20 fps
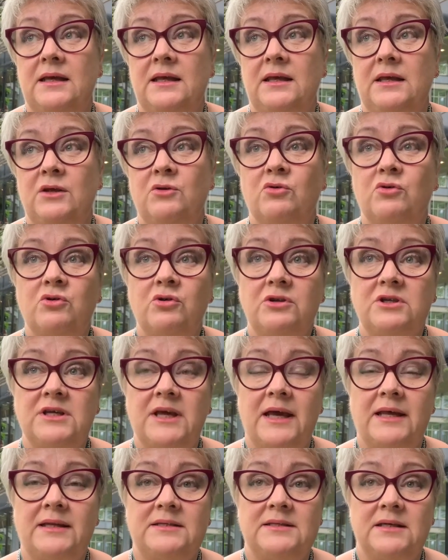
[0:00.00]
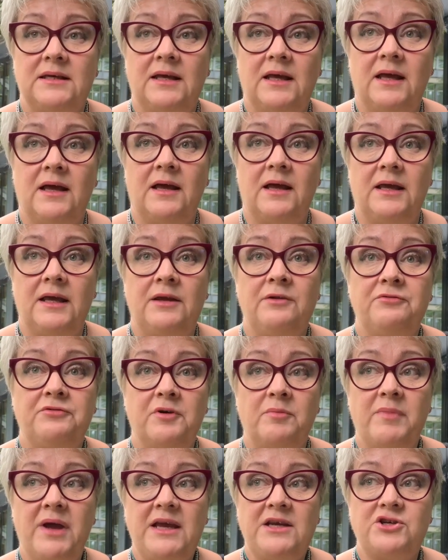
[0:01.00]
you could get
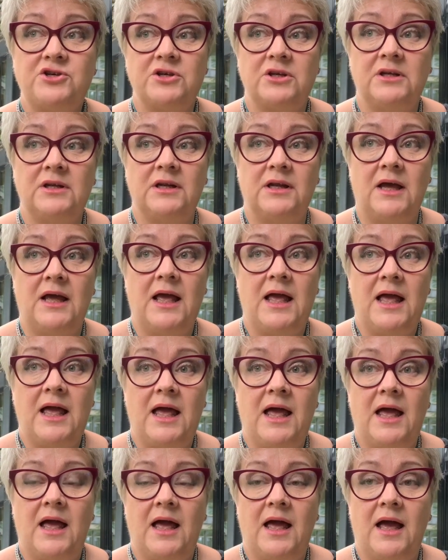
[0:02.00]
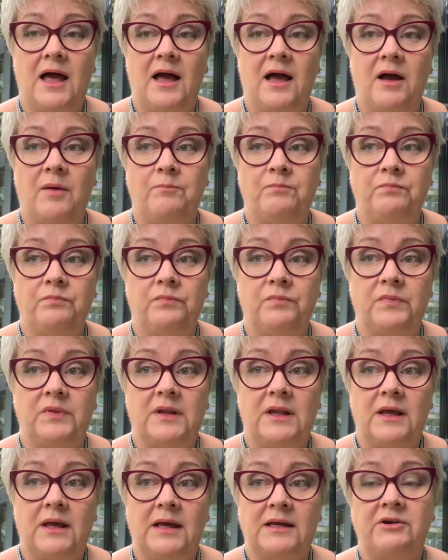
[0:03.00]
information on
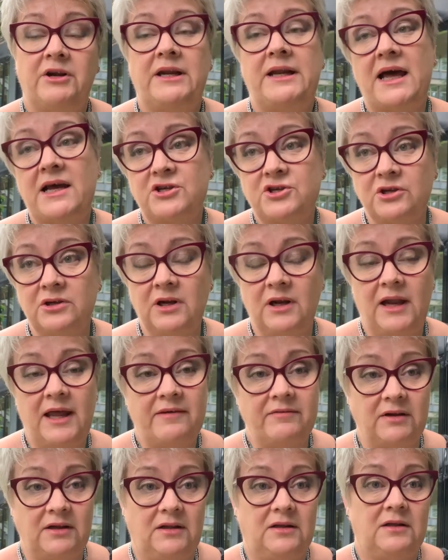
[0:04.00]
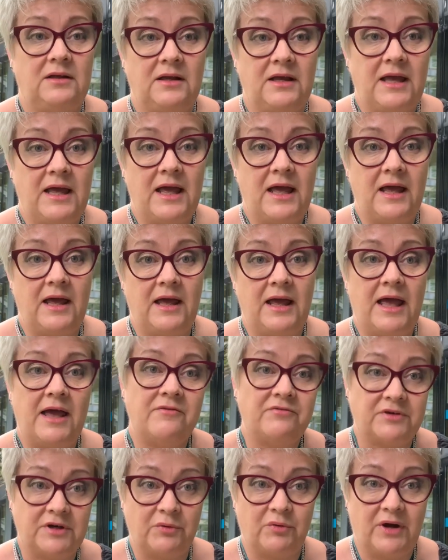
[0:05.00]
a national level
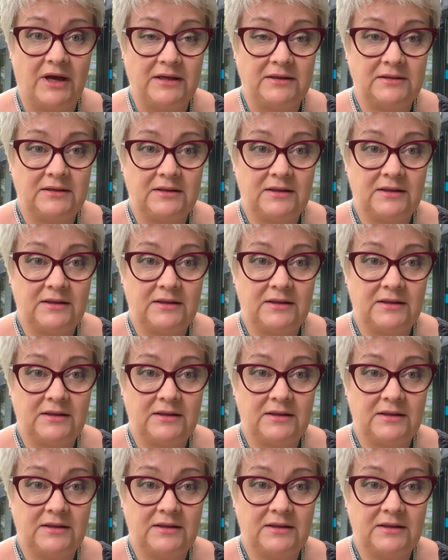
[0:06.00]
everywhere.